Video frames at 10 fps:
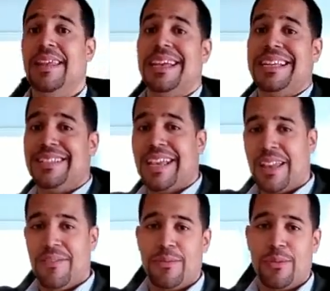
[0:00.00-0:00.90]
a
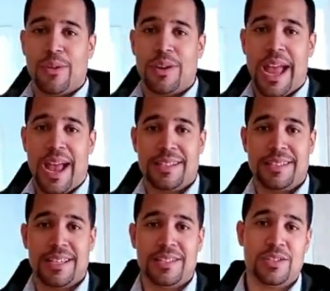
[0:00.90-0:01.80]
second floor
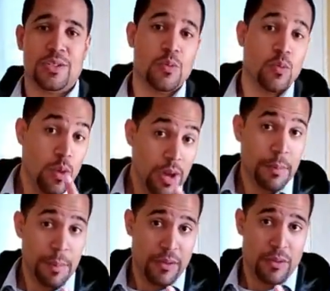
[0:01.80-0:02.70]
access to
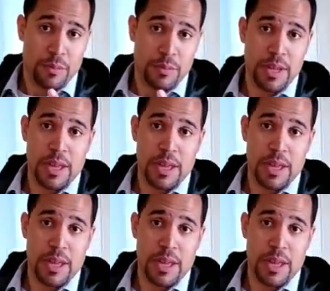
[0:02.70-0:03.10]
one bedroom.